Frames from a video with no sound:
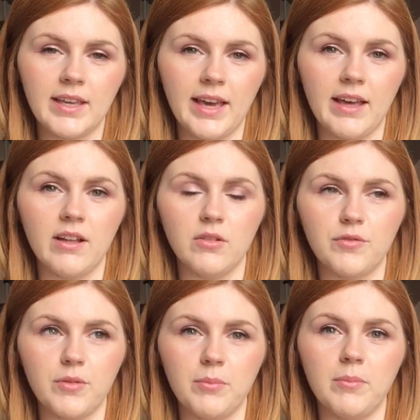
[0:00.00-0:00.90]
get ill
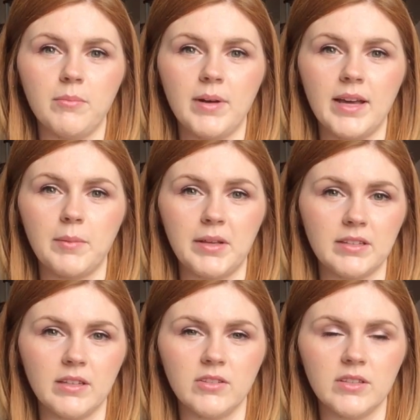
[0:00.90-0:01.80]
from my
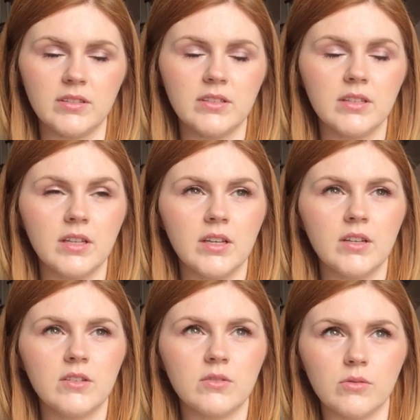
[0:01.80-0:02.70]
mental illness.
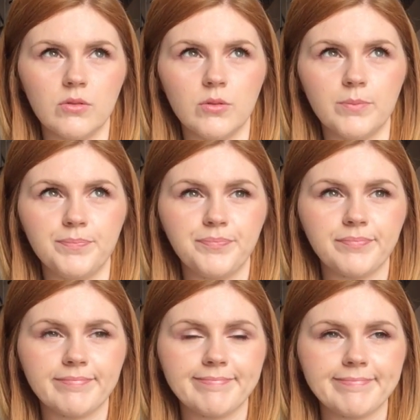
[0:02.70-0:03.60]
So
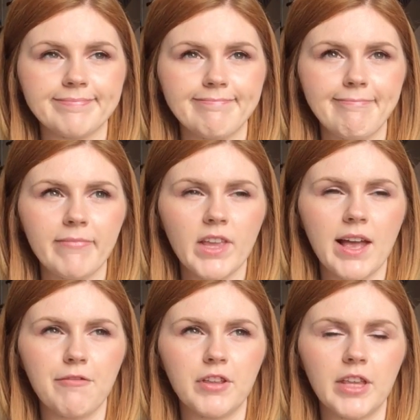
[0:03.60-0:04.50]

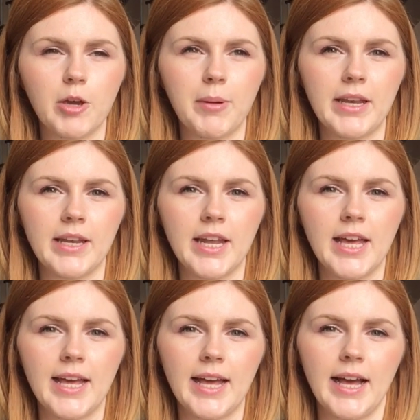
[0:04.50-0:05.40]
I feel like when
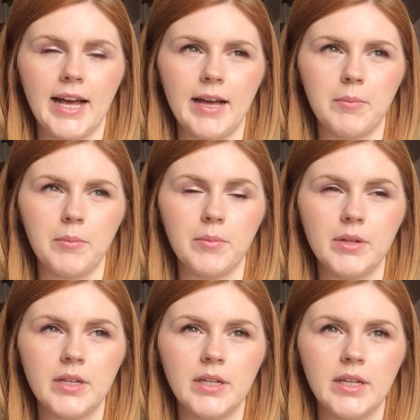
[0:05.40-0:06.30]
I'm
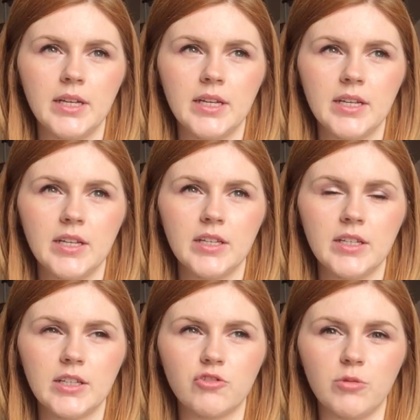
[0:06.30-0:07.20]

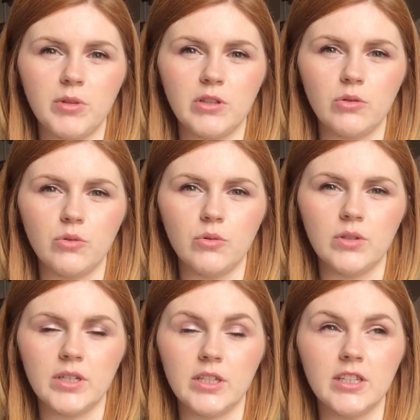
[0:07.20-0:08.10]
extremely
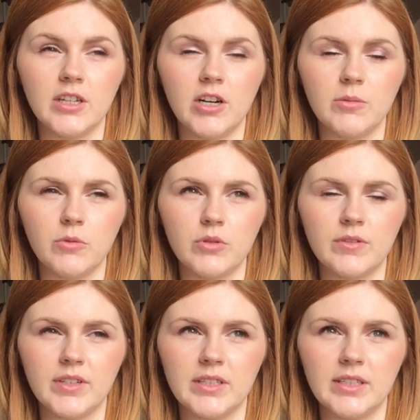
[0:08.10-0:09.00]
low and
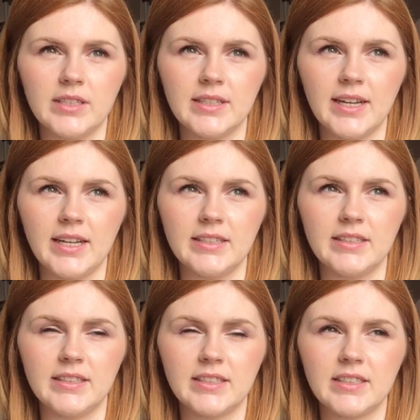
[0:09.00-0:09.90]
unmotivated
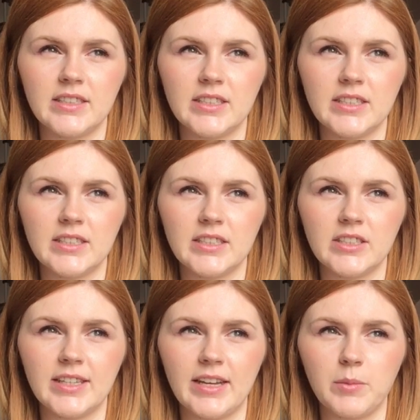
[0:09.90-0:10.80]
and
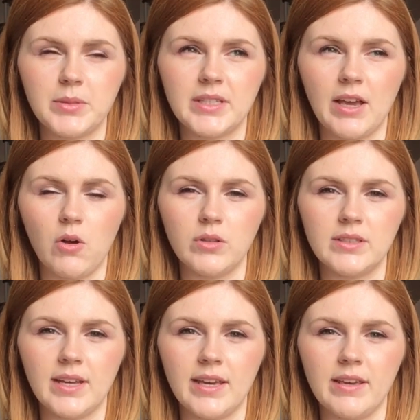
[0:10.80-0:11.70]
get upset all the
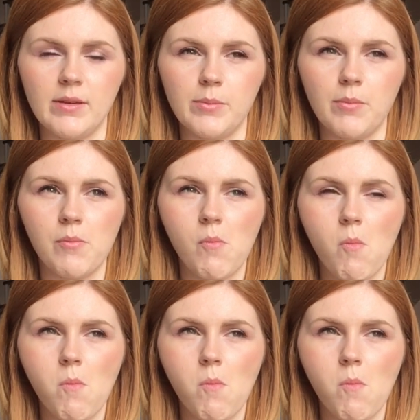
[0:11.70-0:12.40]
time